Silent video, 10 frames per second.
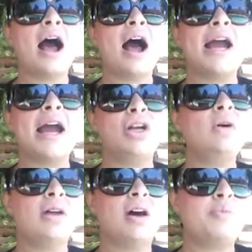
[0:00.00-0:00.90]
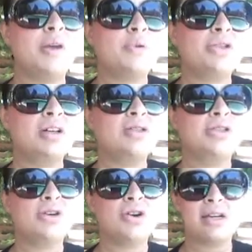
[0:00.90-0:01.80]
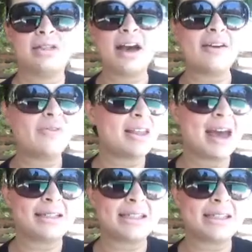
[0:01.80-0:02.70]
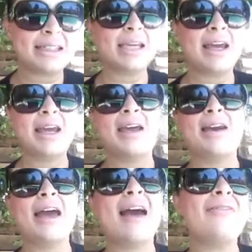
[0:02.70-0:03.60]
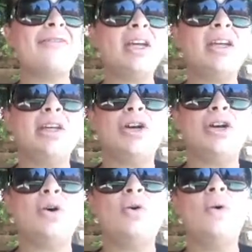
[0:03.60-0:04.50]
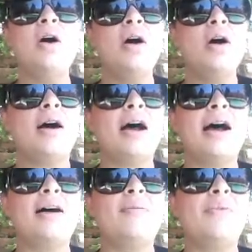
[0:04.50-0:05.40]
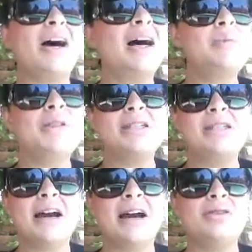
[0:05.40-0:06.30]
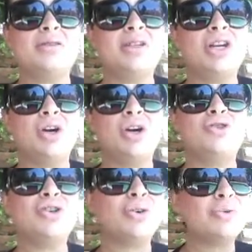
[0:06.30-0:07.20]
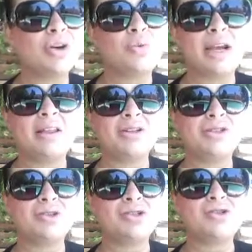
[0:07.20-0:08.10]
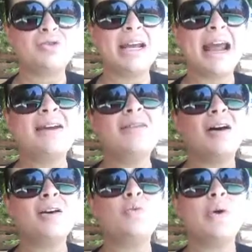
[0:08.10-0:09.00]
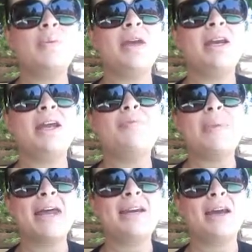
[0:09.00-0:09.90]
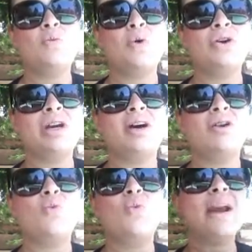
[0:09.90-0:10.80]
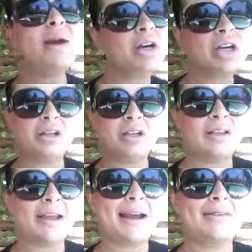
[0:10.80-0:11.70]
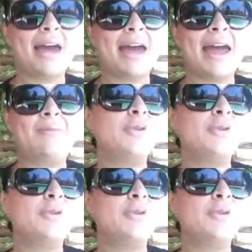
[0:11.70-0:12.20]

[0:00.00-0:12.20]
I know a lot of people's concern is having the excess skin, having, you know, the ups and downs, you know, during your weight loss surgery. And a lot of women and men get worried on what I'm going to look like at the end.